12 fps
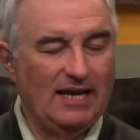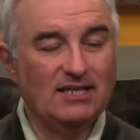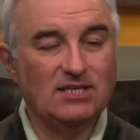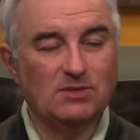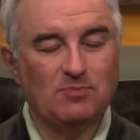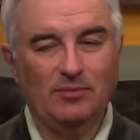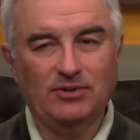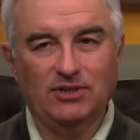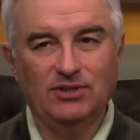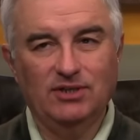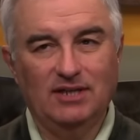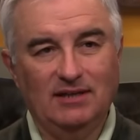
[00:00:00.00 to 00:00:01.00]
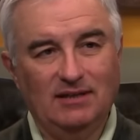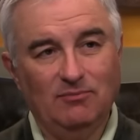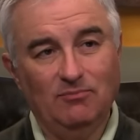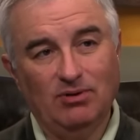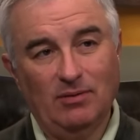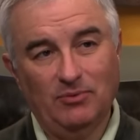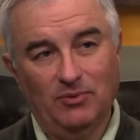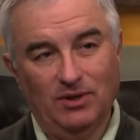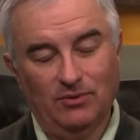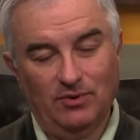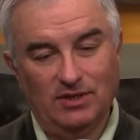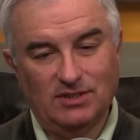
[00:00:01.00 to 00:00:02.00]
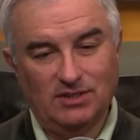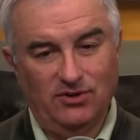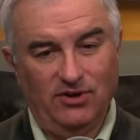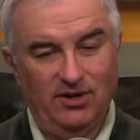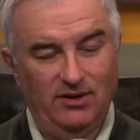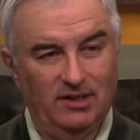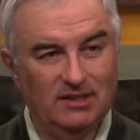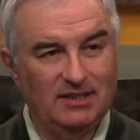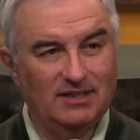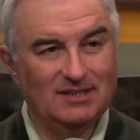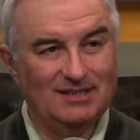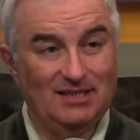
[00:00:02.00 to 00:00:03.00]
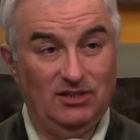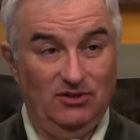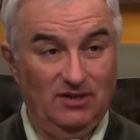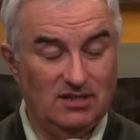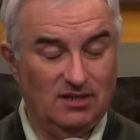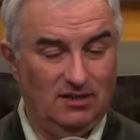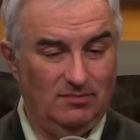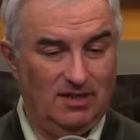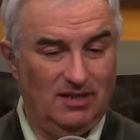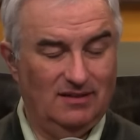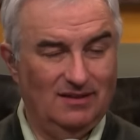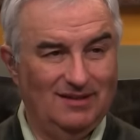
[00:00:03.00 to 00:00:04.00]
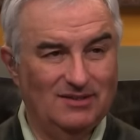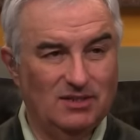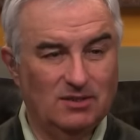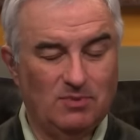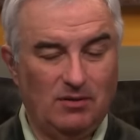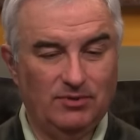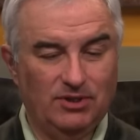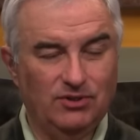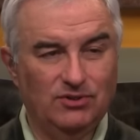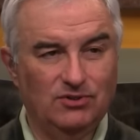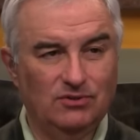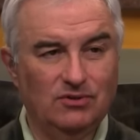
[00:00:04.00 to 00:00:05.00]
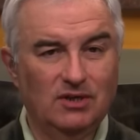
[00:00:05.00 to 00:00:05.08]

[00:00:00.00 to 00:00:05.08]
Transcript: guess it's probably good, and, and probably one of the reasons you're hearing leaks that there isn't going to be anything is it's probably good to